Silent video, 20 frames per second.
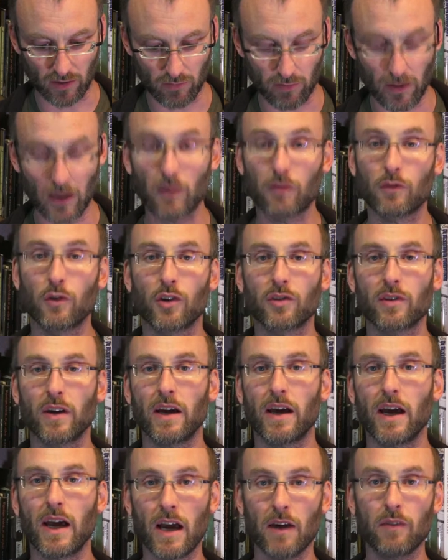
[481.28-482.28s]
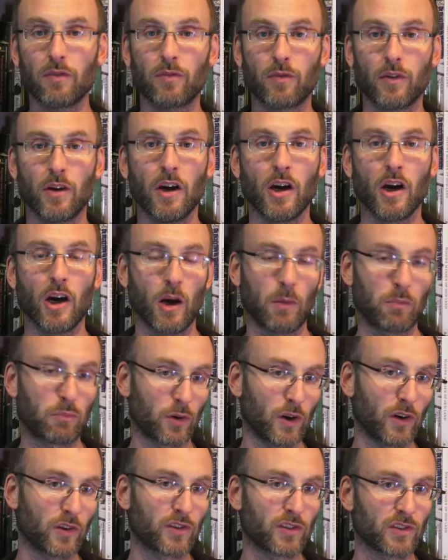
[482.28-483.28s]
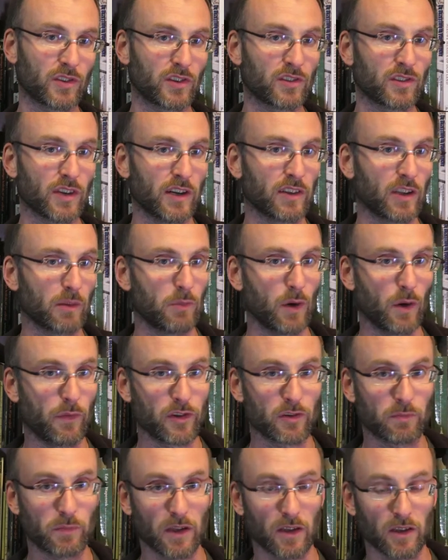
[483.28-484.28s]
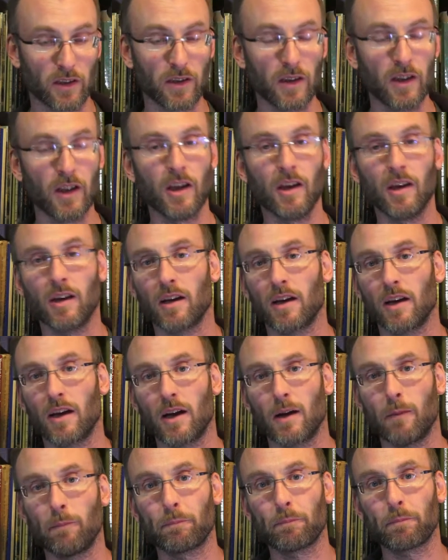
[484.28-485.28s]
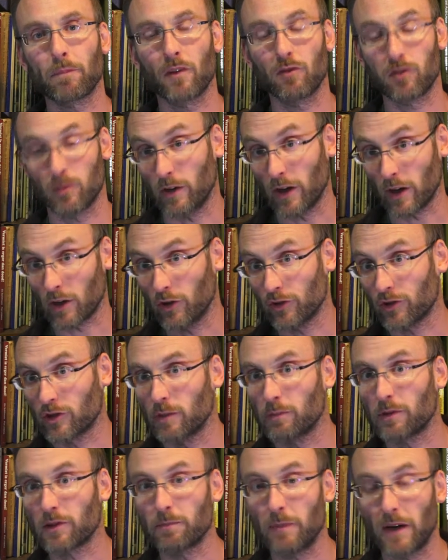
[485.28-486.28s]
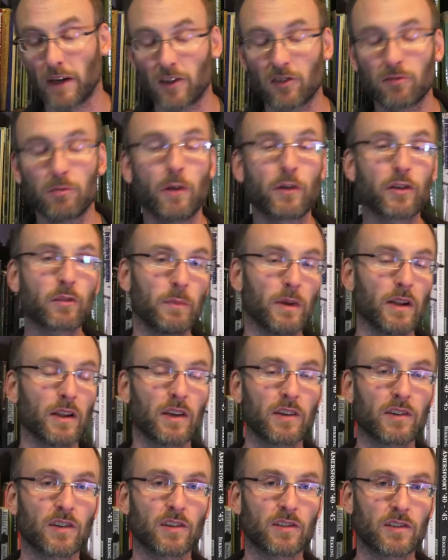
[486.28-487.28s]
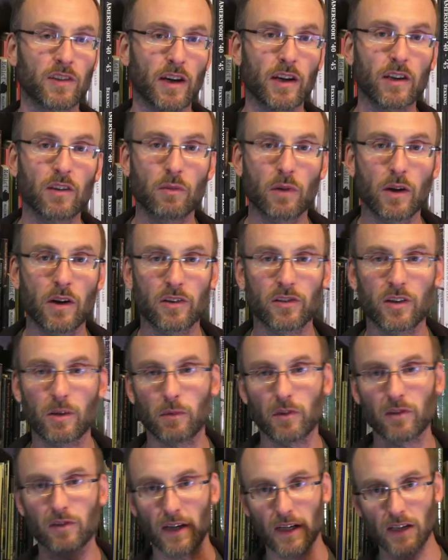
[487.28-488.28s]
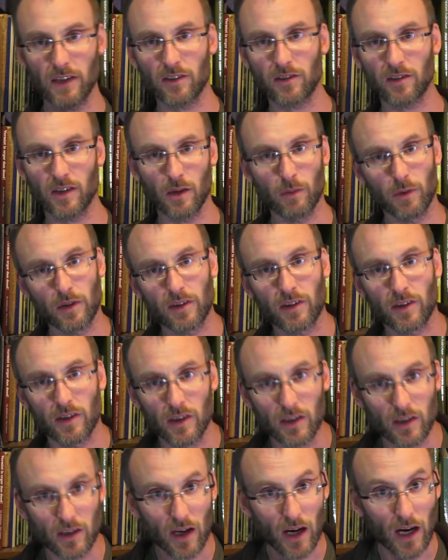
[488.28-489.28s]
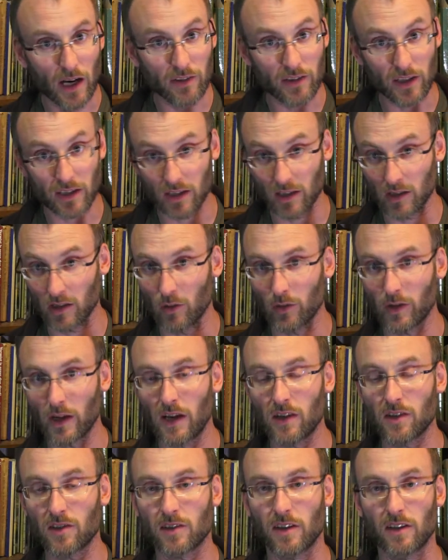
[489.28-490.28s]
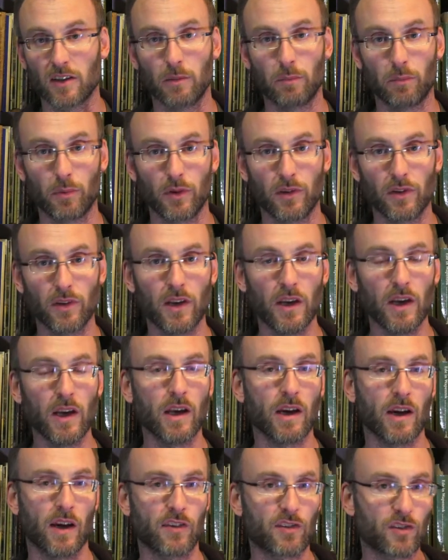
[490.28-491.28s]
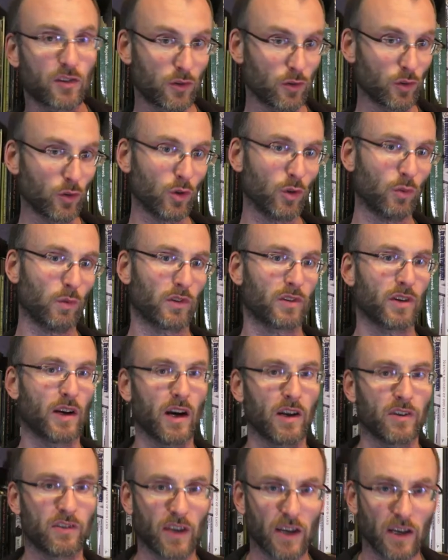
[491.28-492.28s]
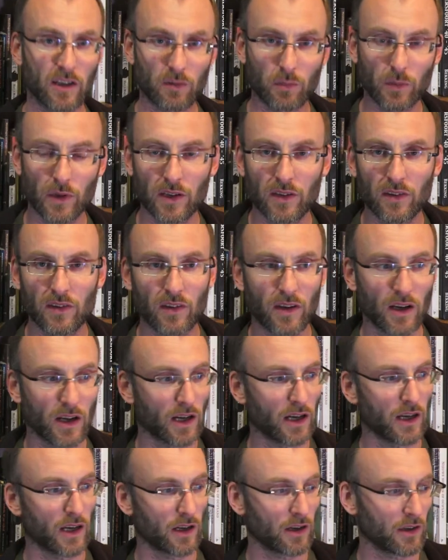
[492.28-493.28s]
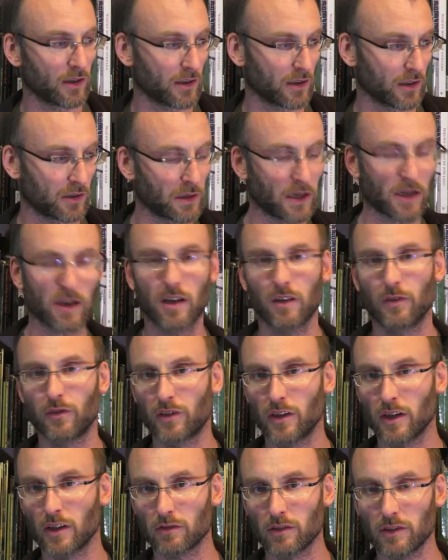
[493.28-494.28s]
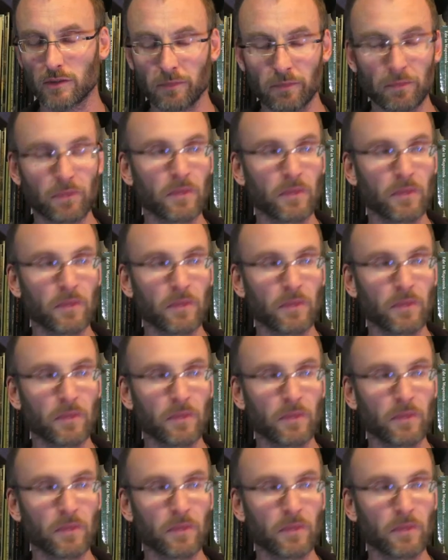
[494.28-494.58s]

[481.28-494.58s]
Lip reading: Well, of course, I have approached the site at Bovensmilde from an archaeological perspective. Bovensmilde is the site where, simultaneously with the hijacking location at the Punt, a school was hijacked with quite a lot of children.